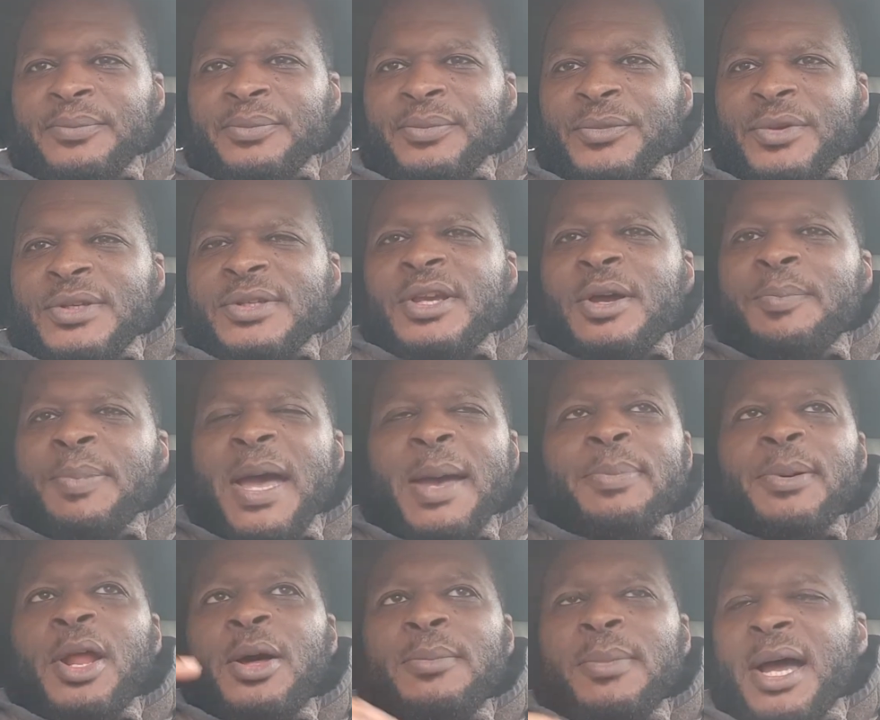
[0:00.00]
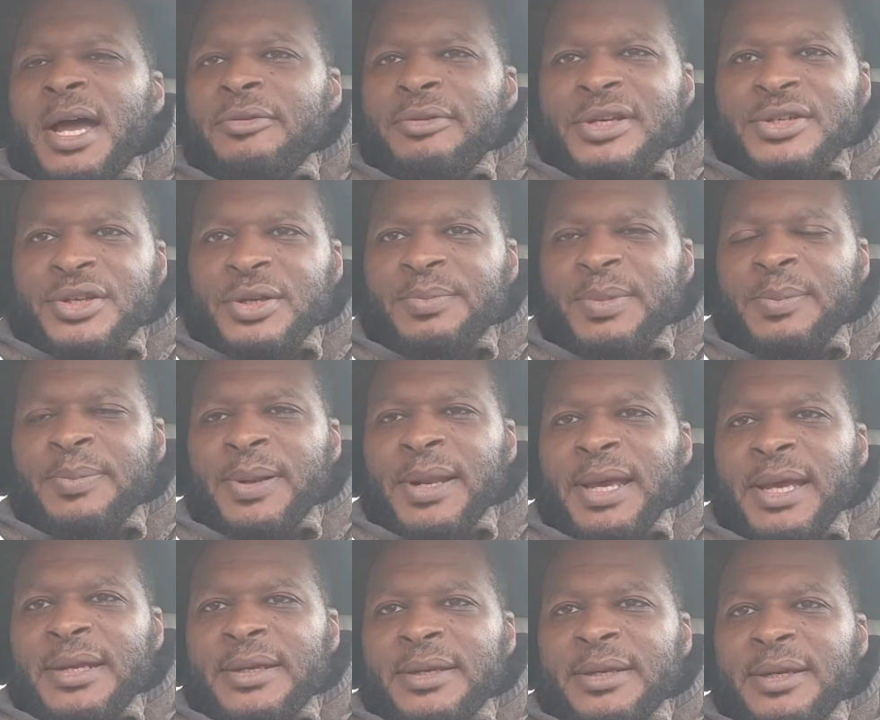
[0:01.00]
So Pablo Mari should be
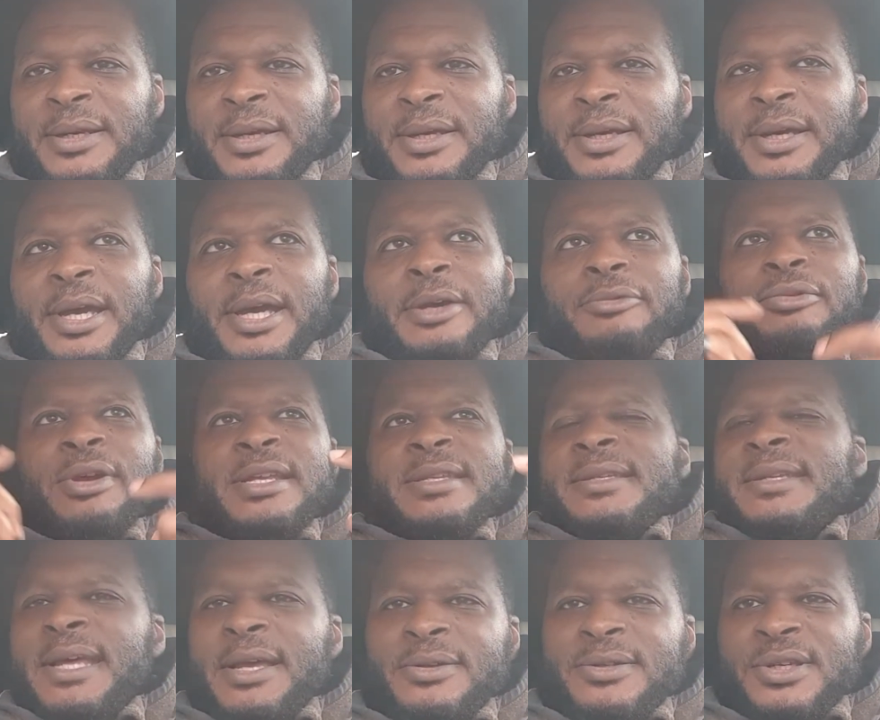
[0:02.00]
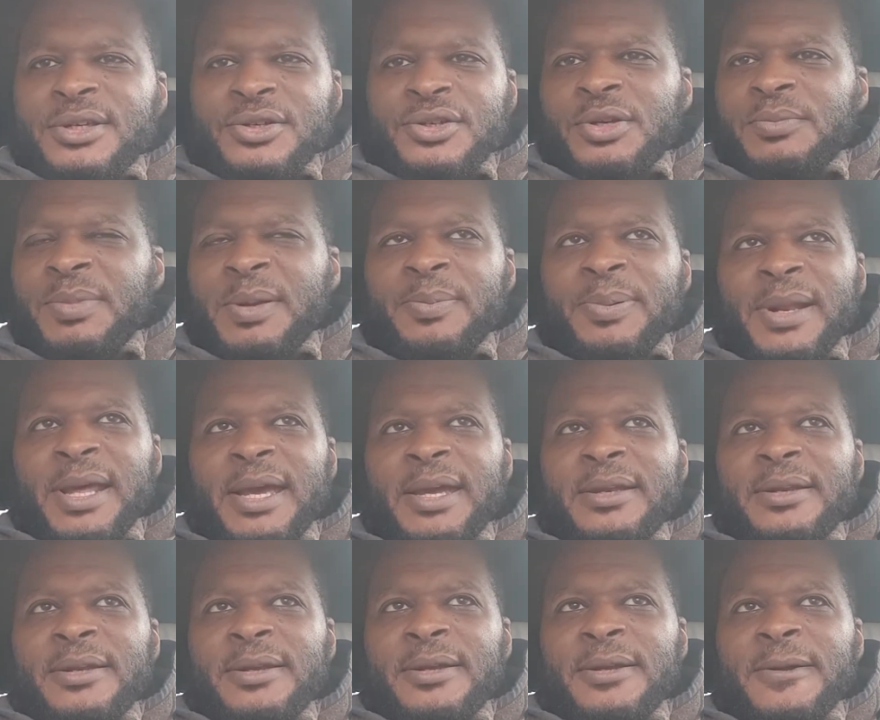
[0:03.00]
playing. Reiss Nelson should be playing.
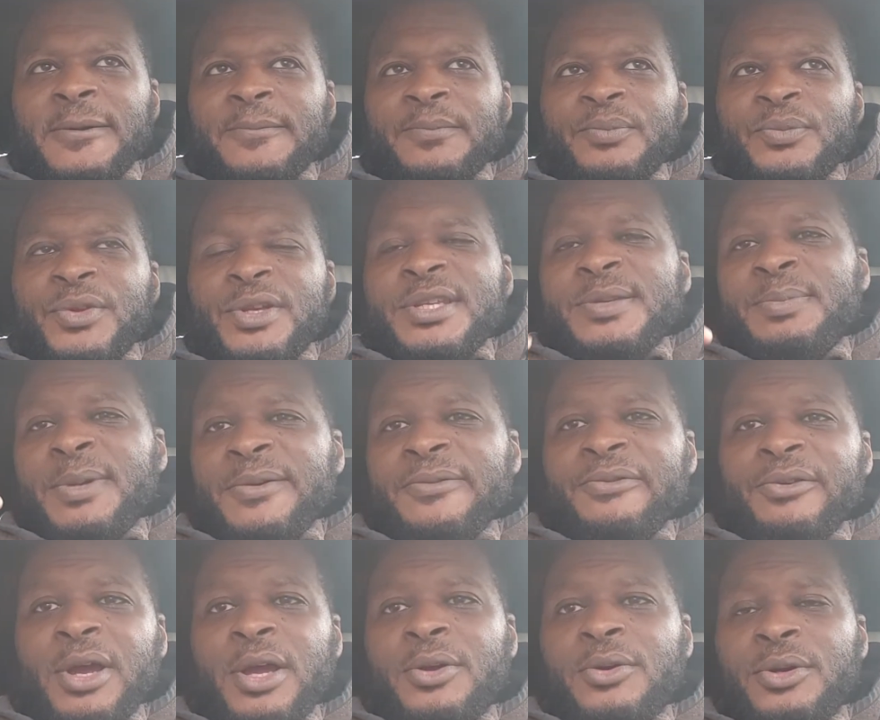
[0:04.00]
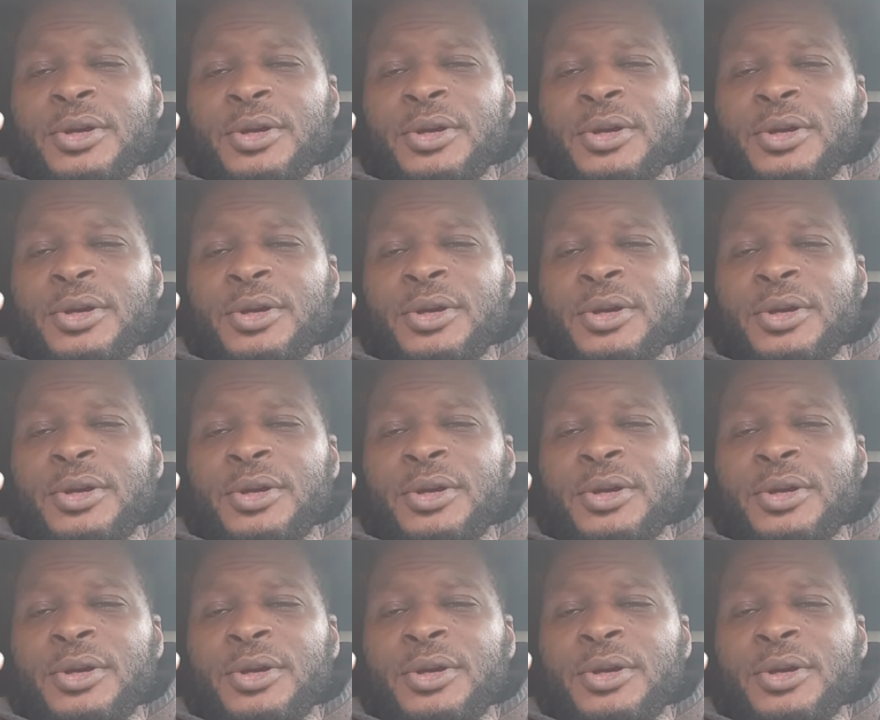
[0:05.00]
Smith Rowe